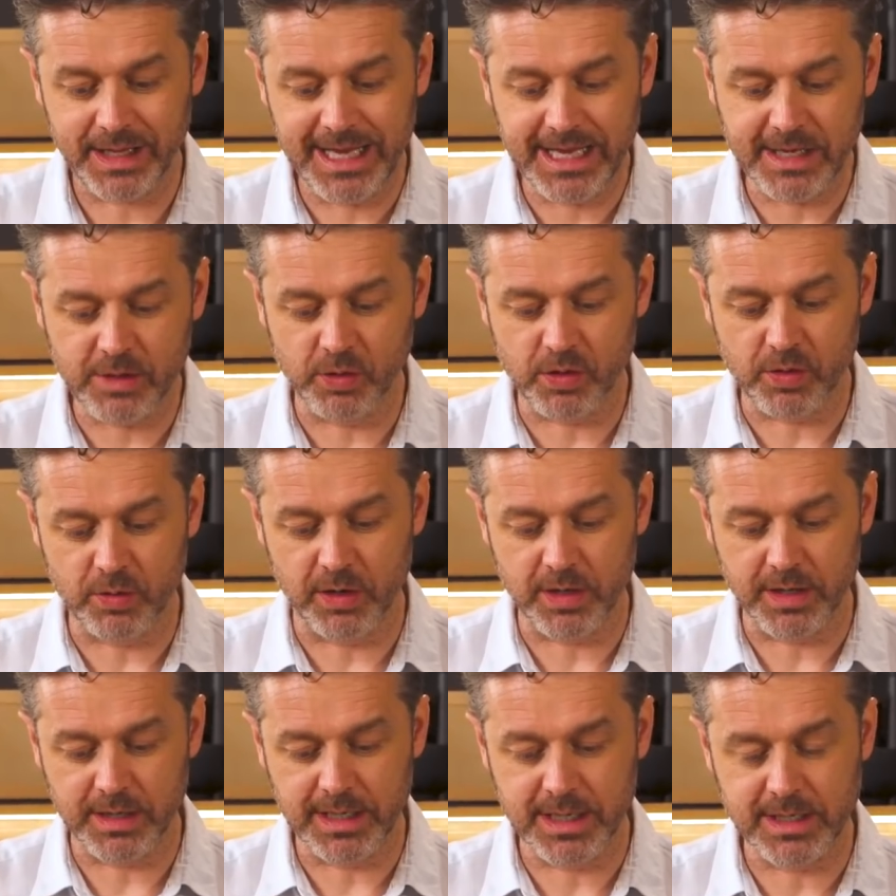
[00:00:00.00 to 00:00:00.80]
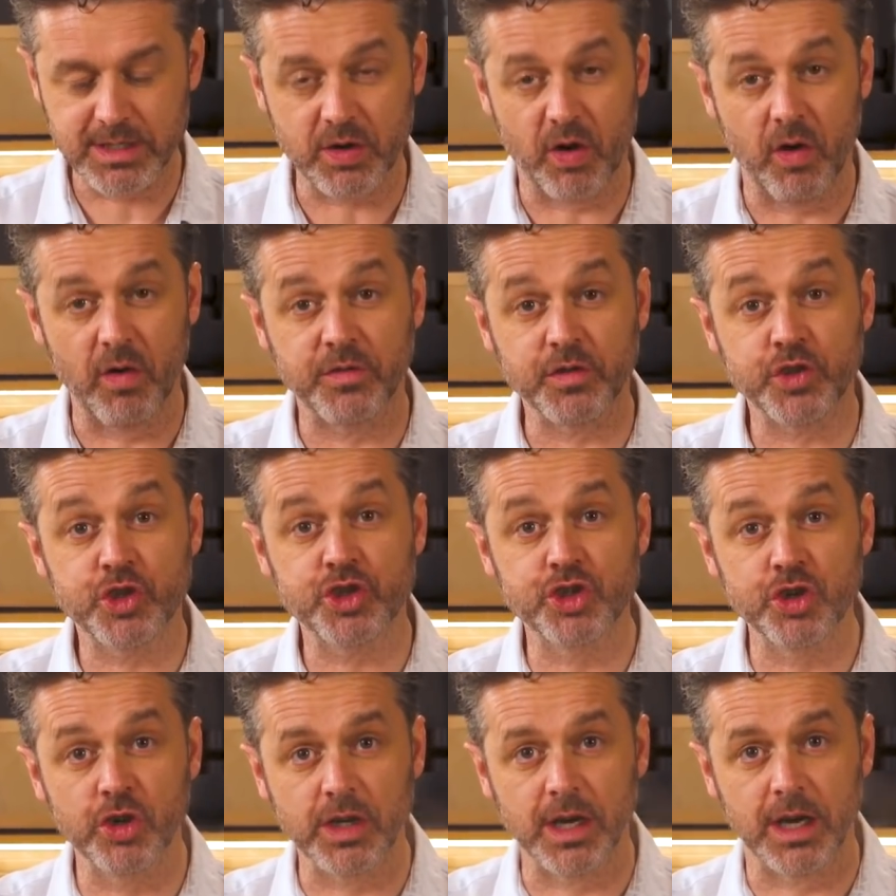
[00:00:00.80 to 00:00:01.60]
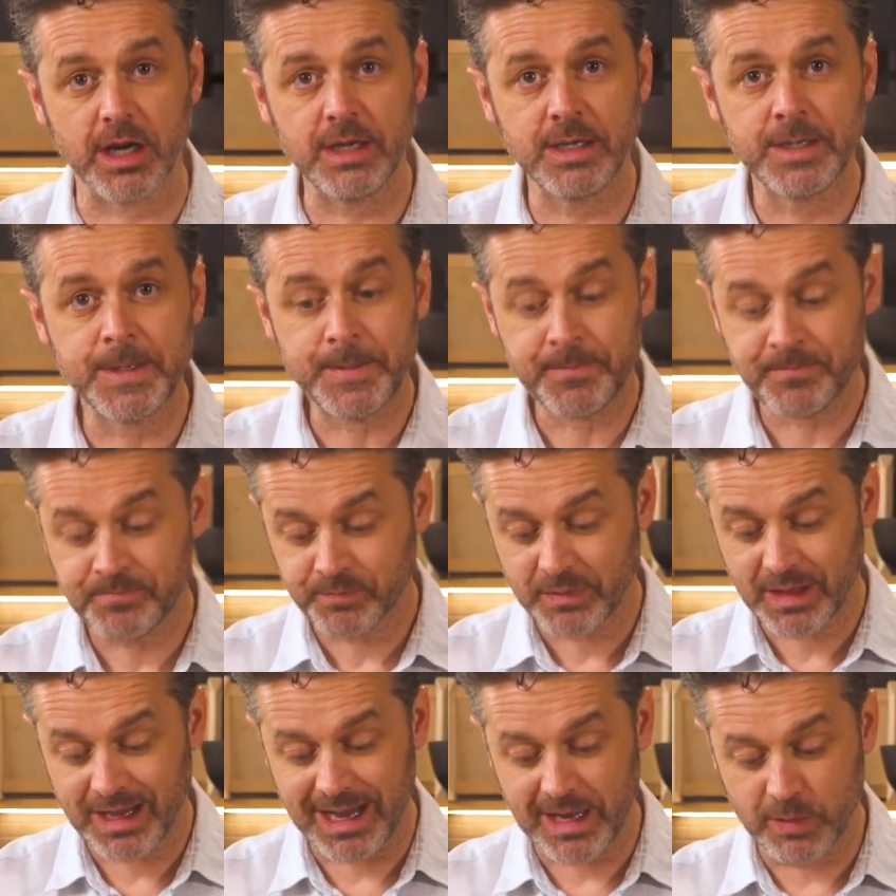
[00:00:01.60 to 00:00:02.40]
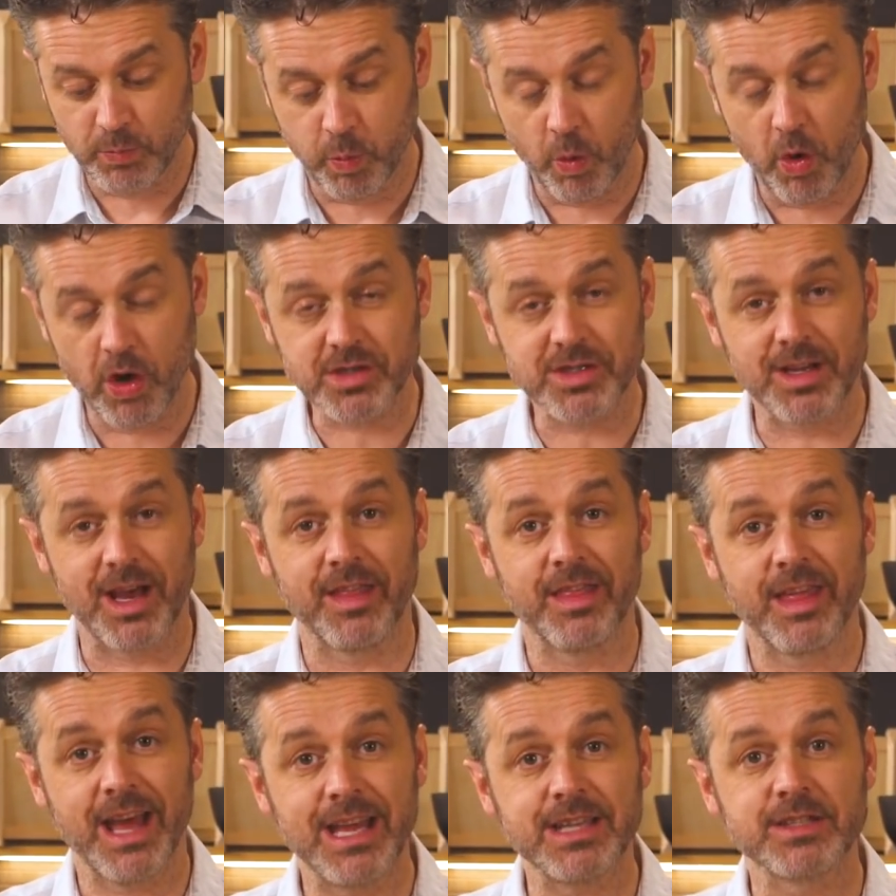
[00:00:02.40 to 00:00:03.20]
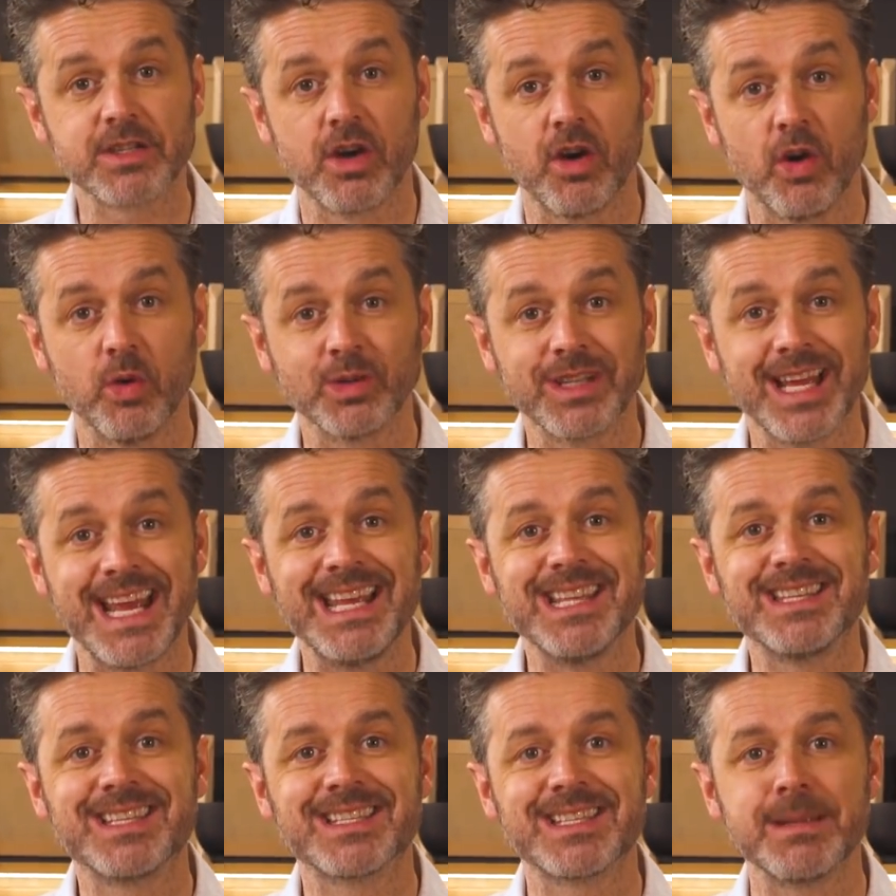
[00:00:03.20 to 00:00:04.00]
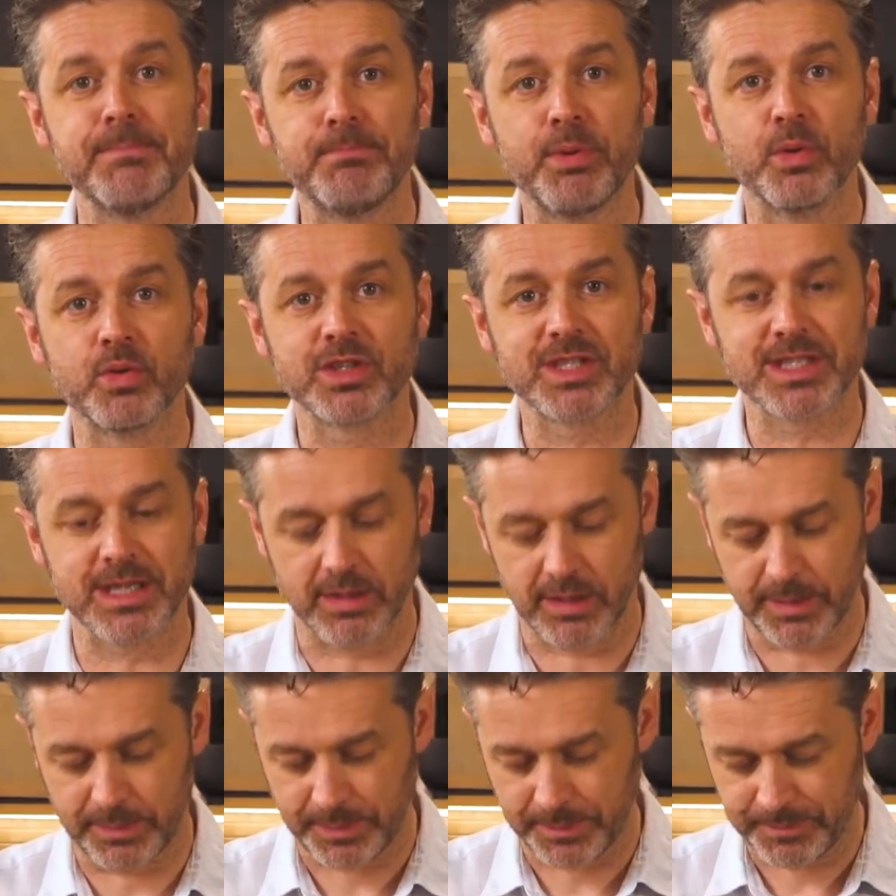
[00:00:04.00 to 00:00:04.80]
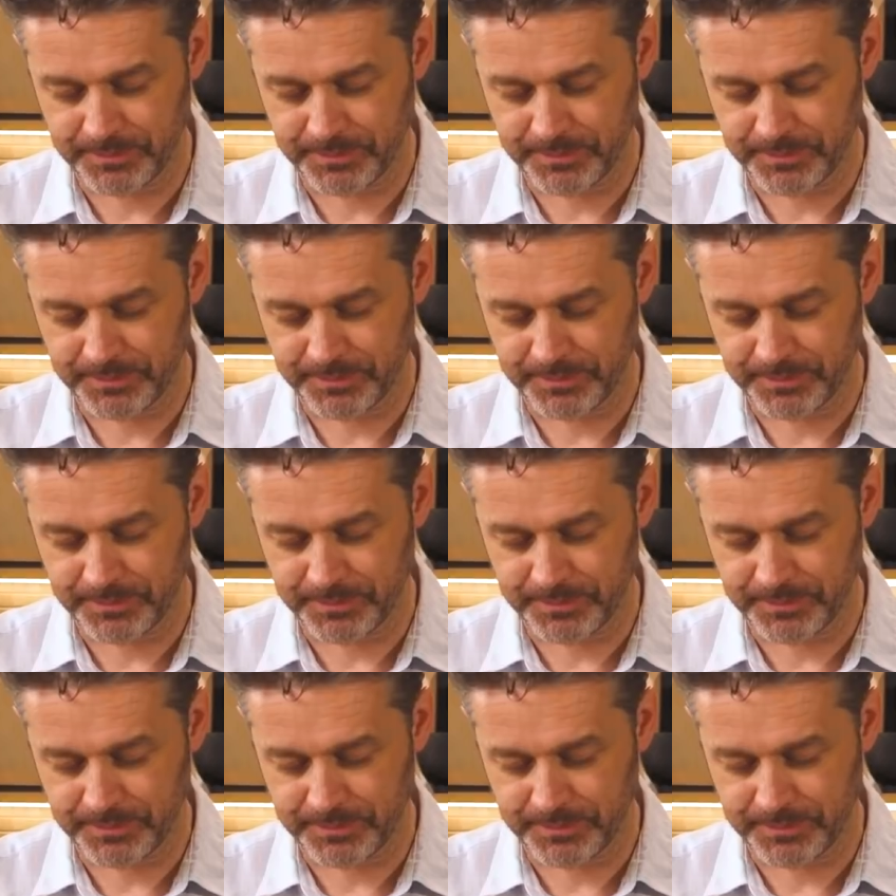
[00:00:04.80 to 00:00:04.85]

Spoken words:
equal quantities of sugar and water. That is called a simple syrup.